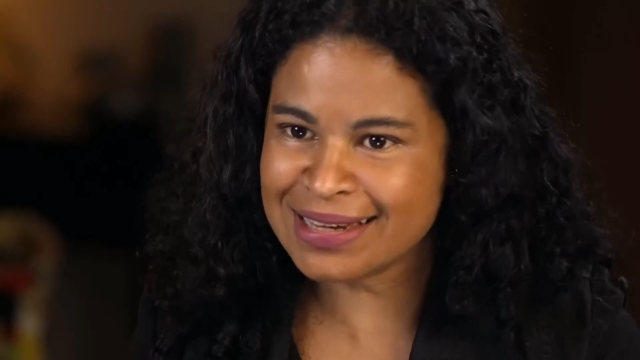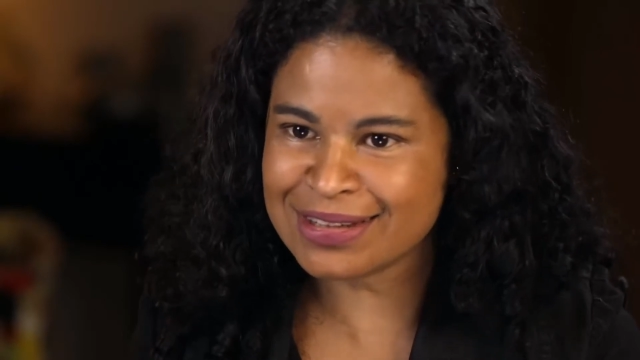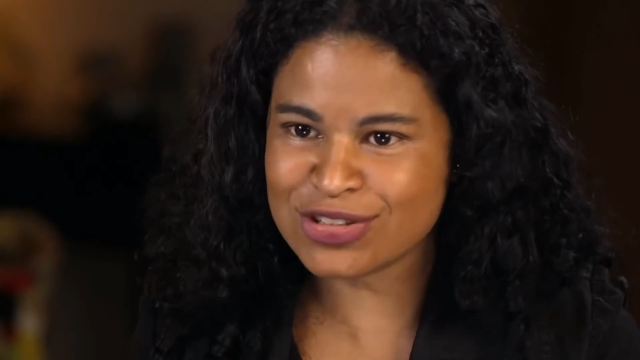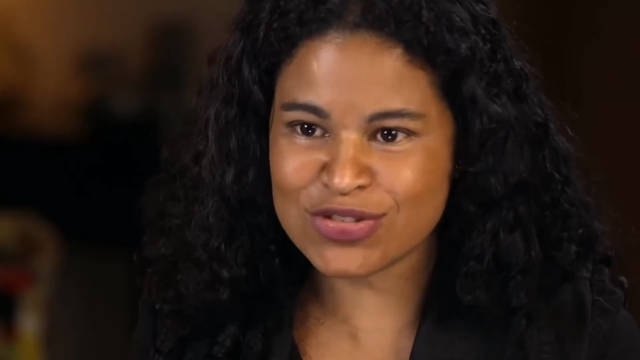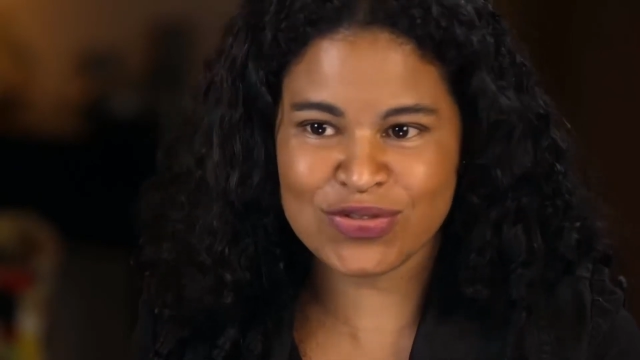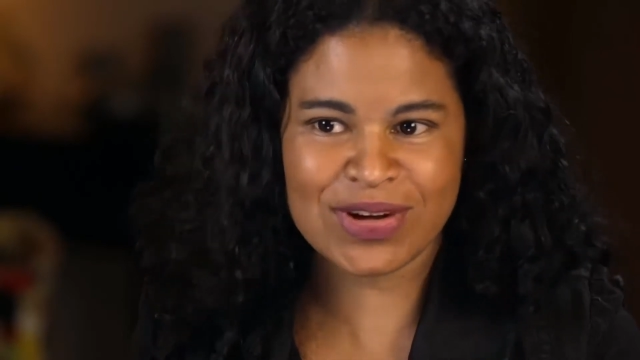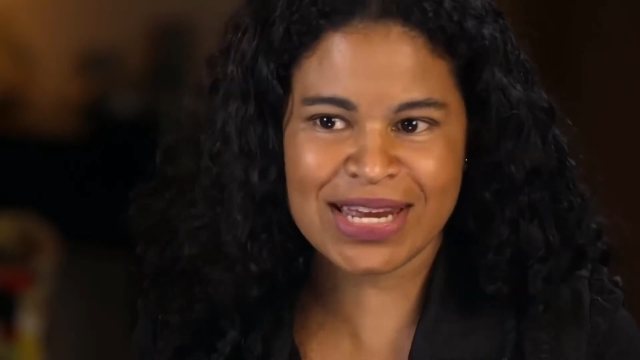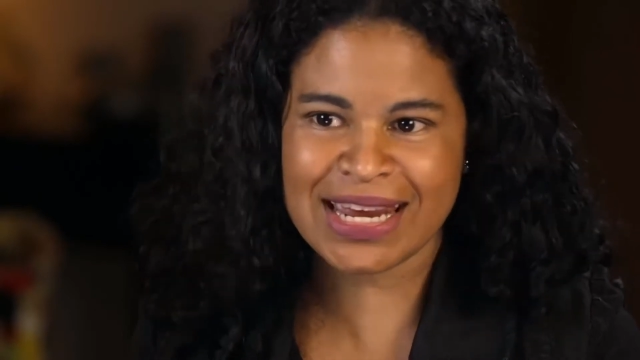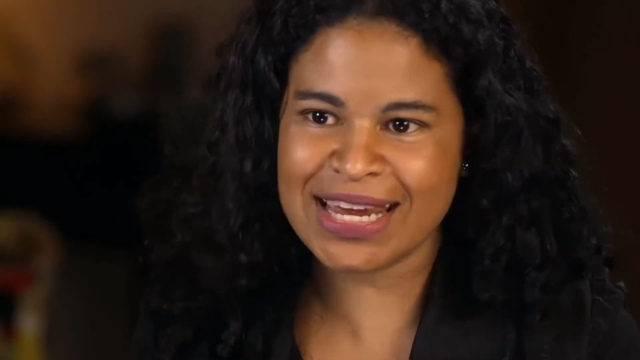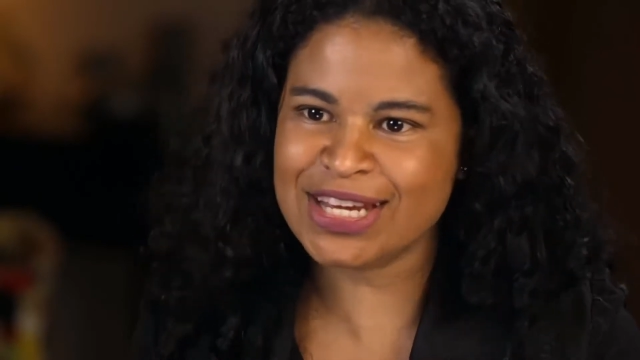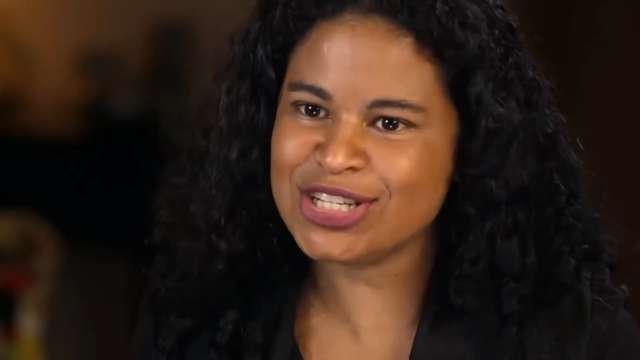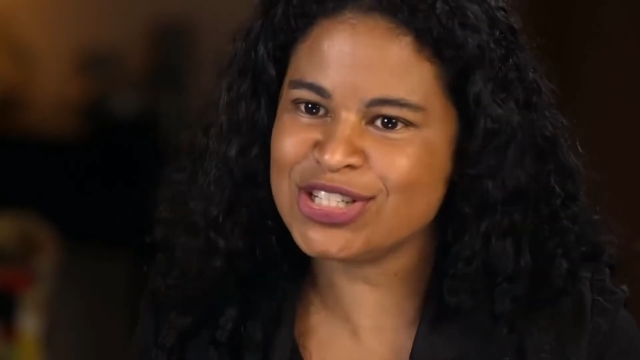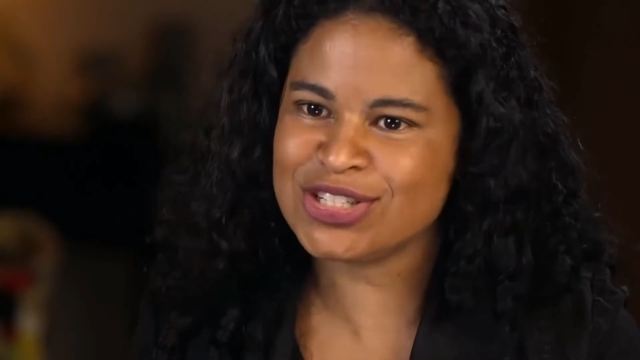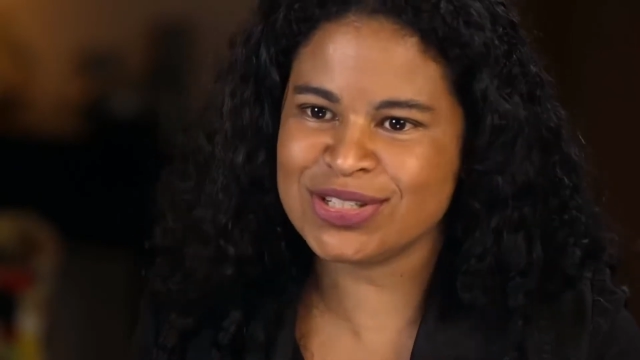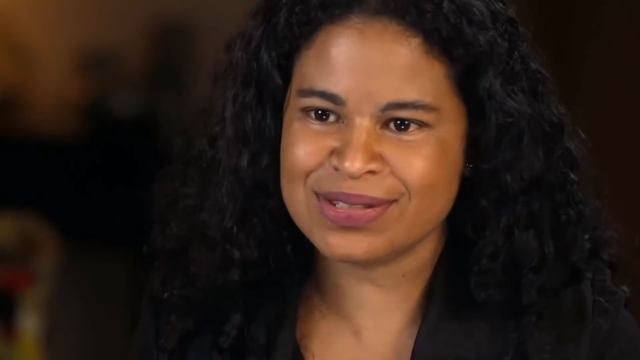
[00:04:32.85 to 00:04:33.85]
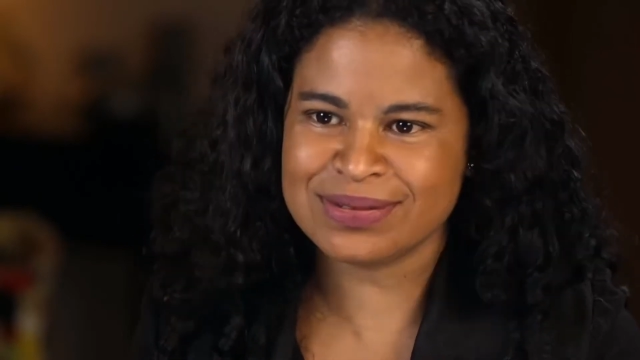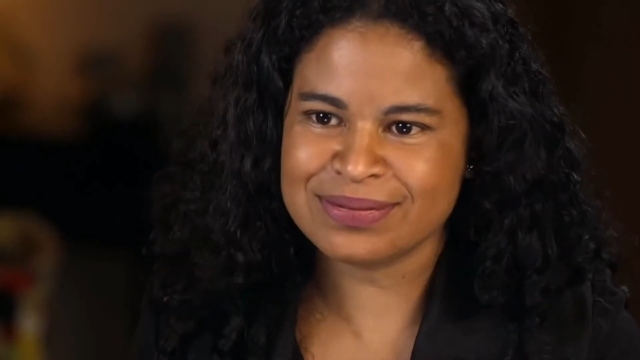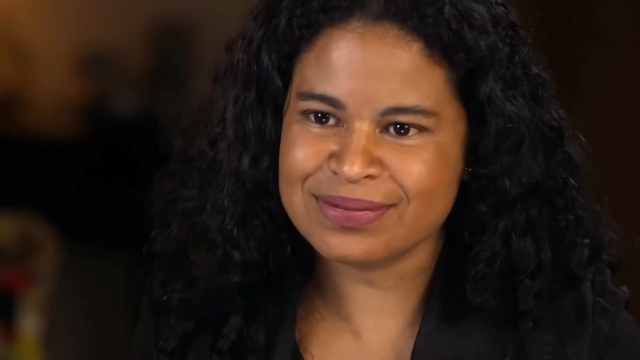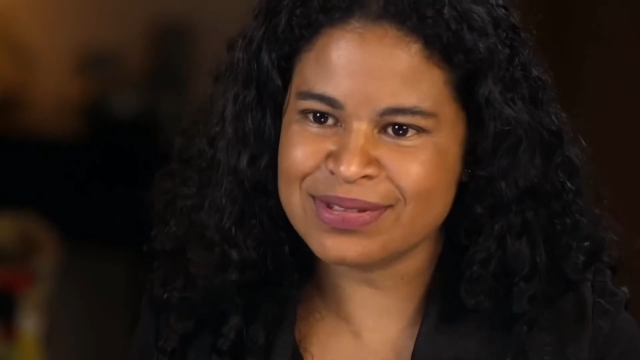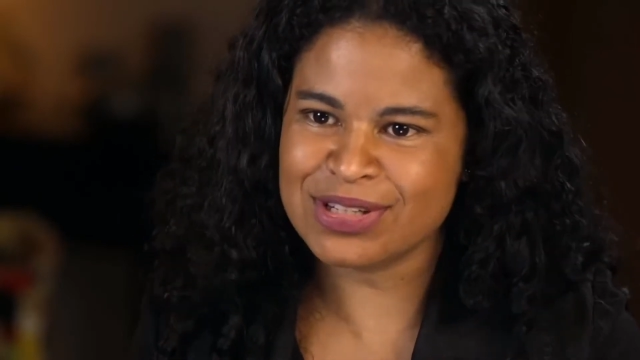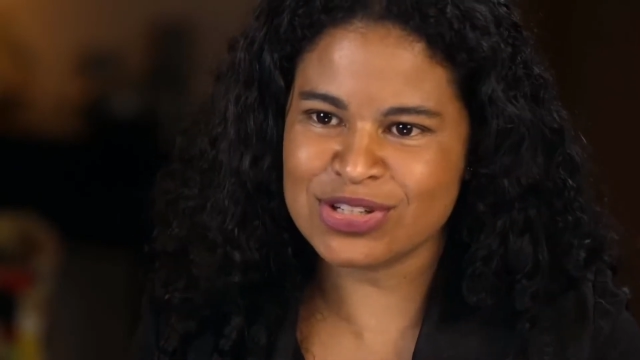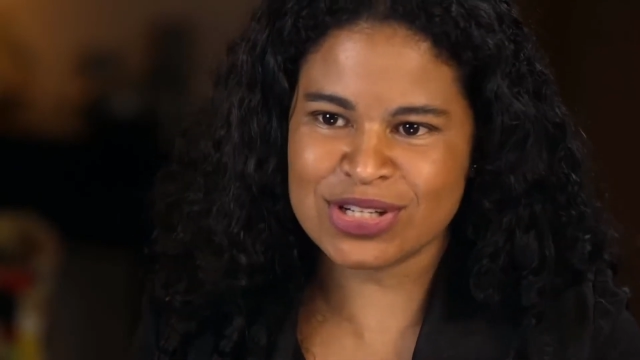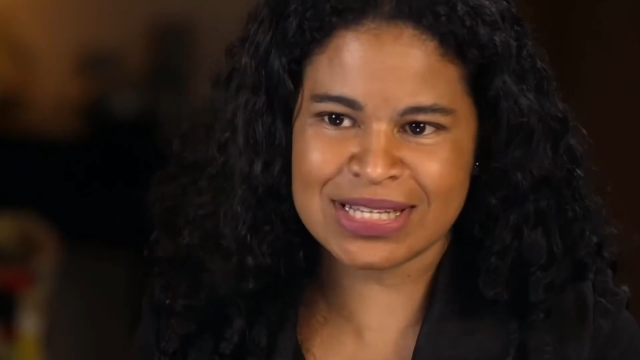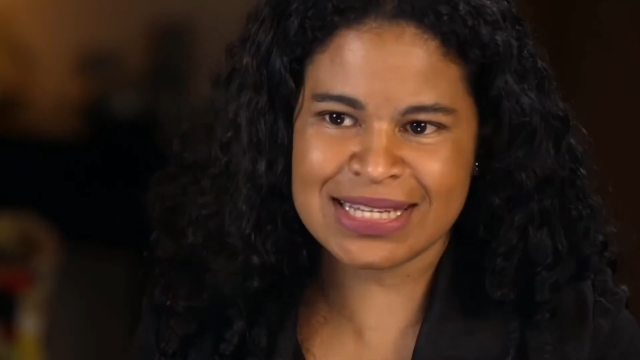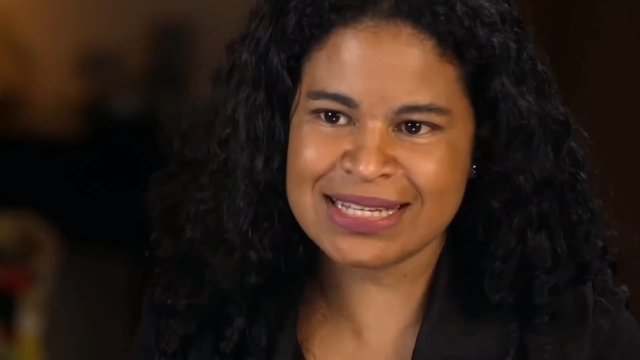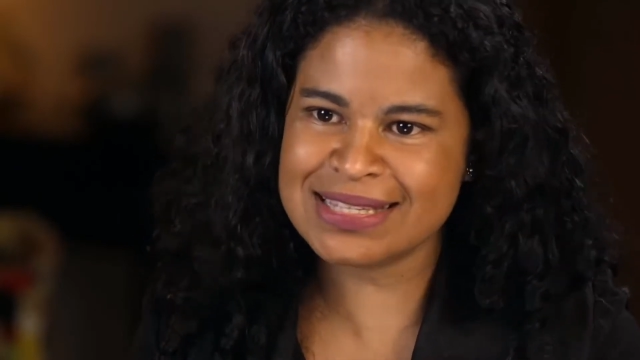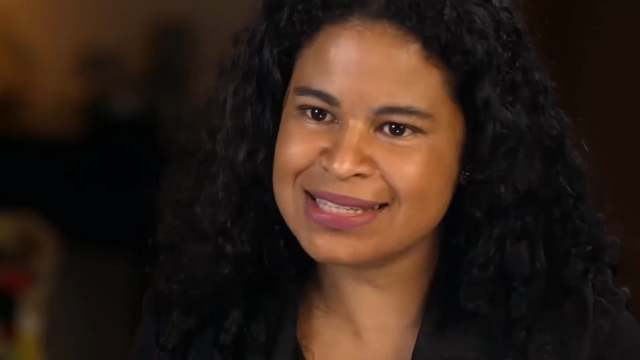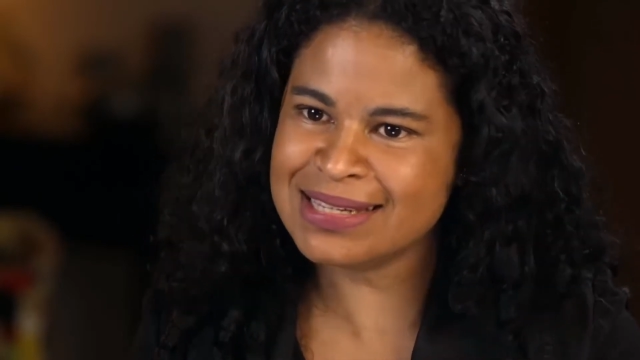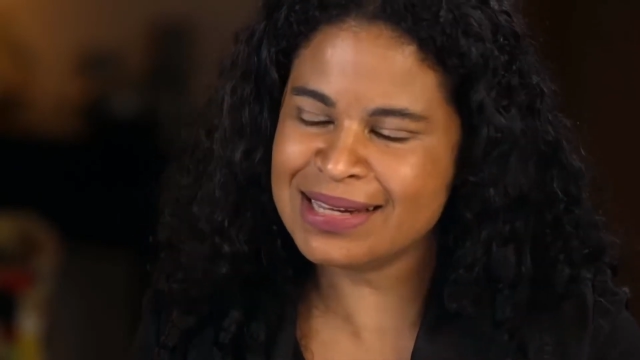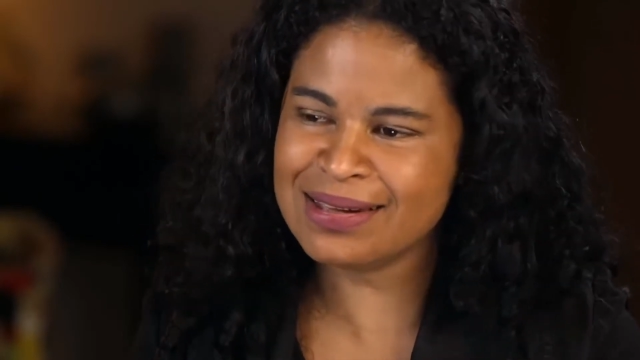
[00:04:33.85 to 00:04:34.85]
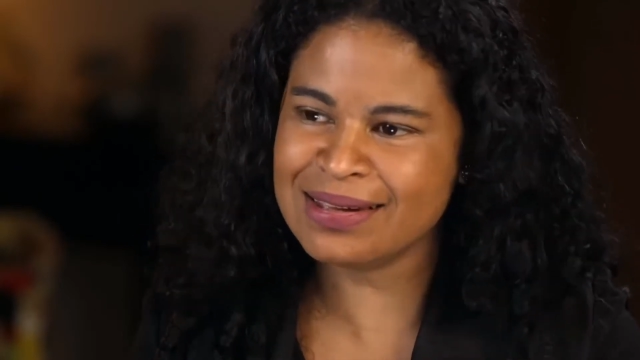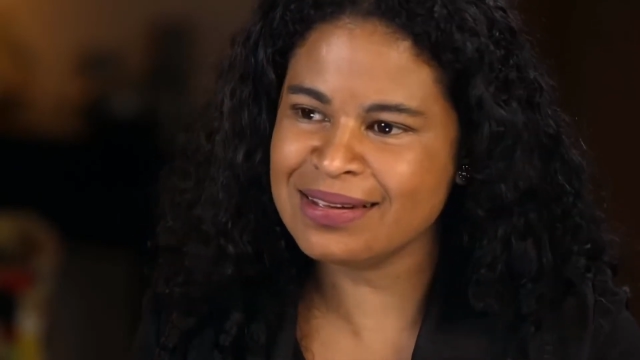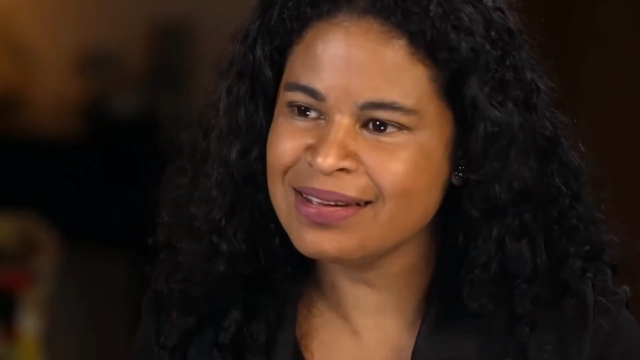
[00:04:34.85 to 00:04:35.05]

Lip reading: came back down different.